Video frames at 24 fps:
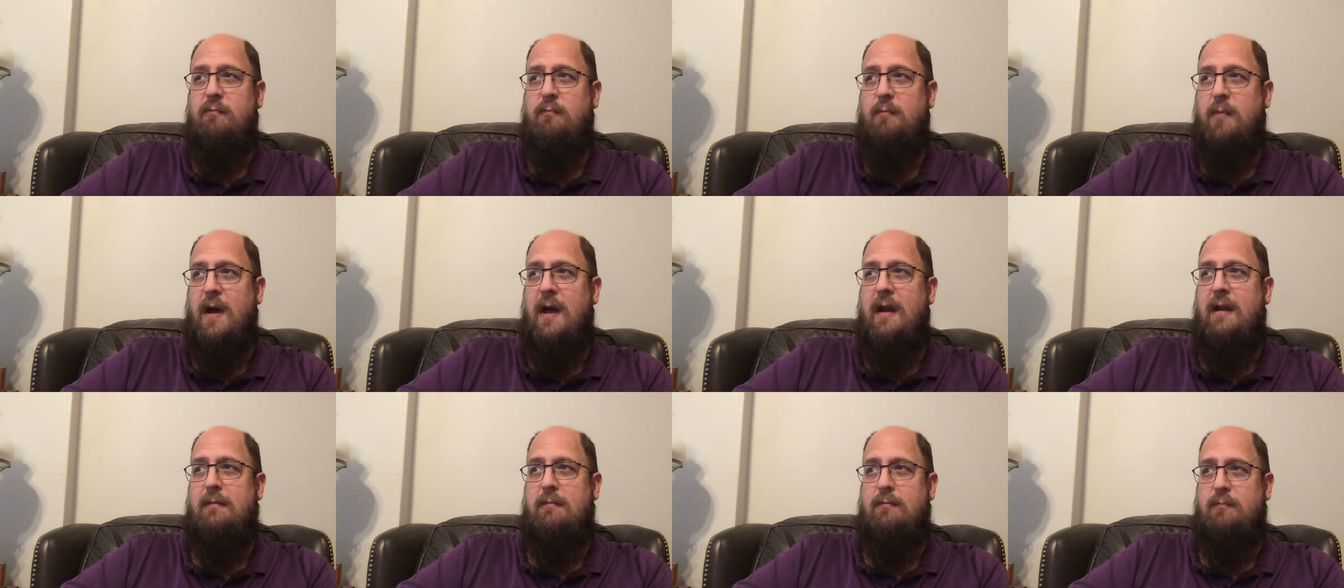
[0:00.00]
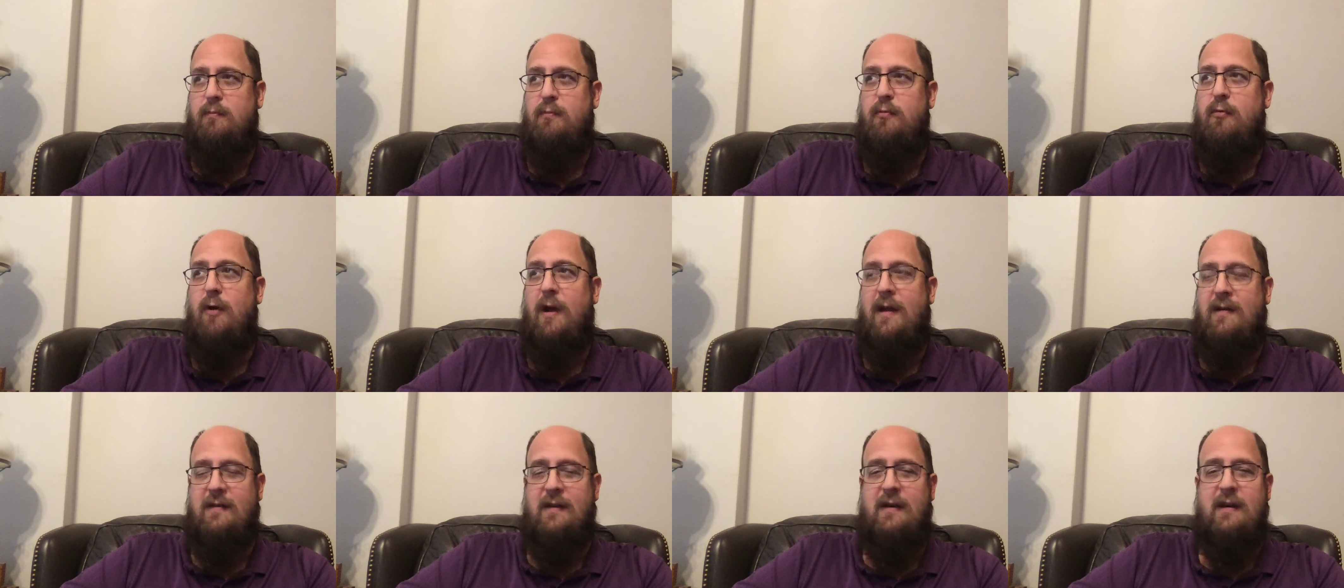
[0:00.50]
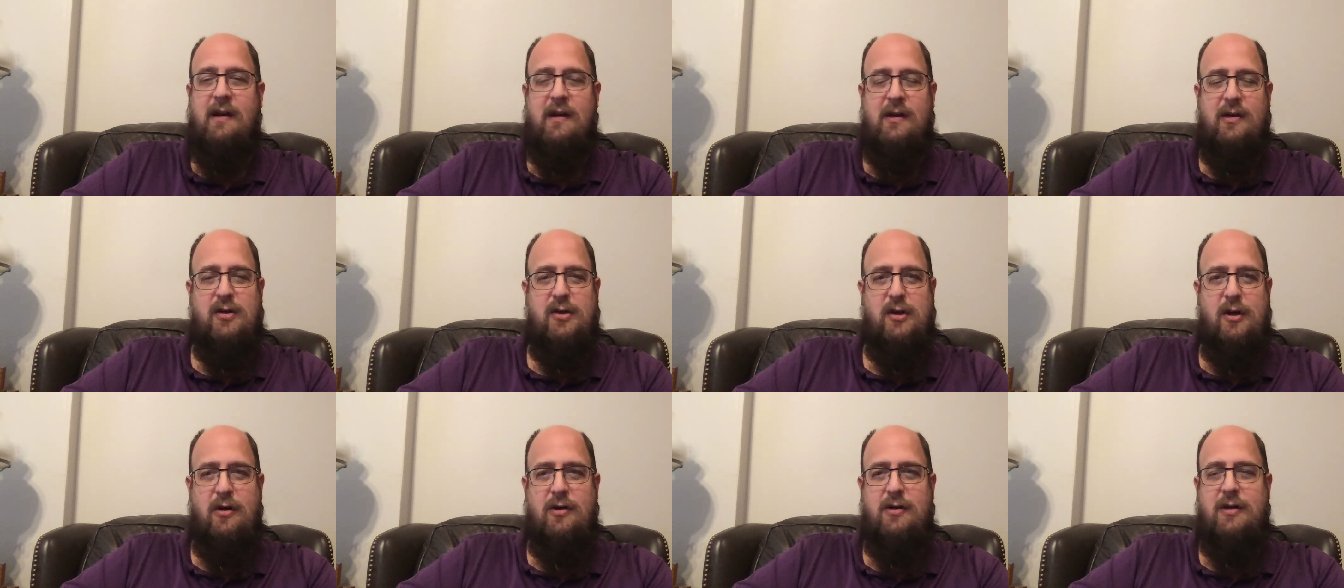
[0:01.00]
But present at
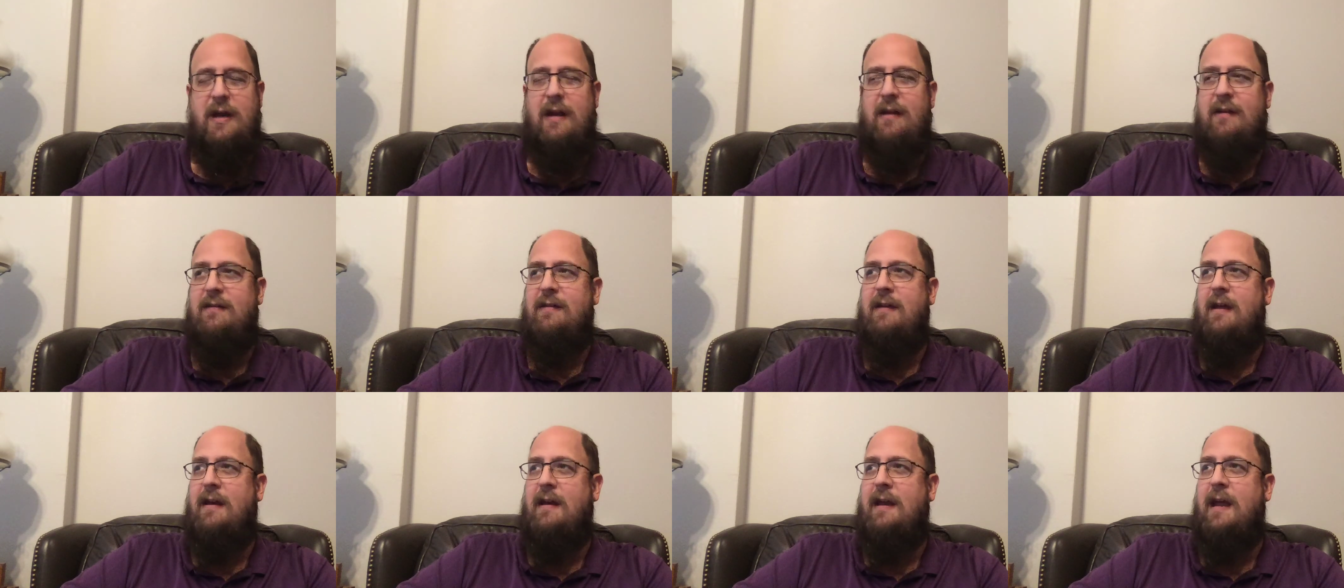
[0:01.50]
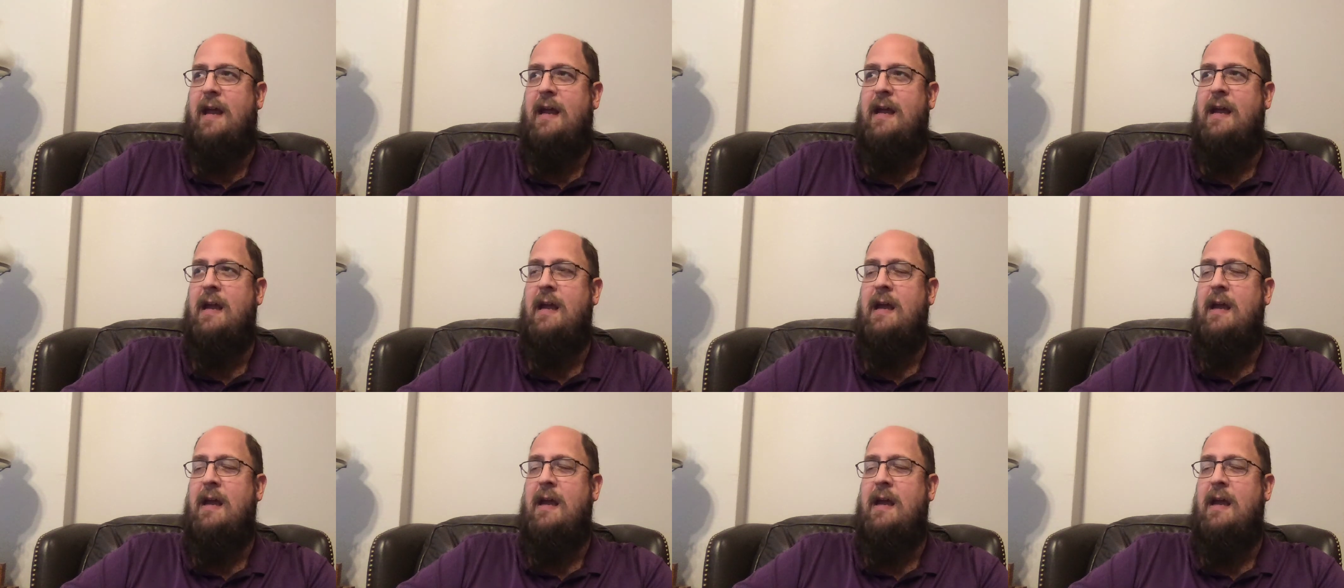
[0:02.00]
church on Sunday.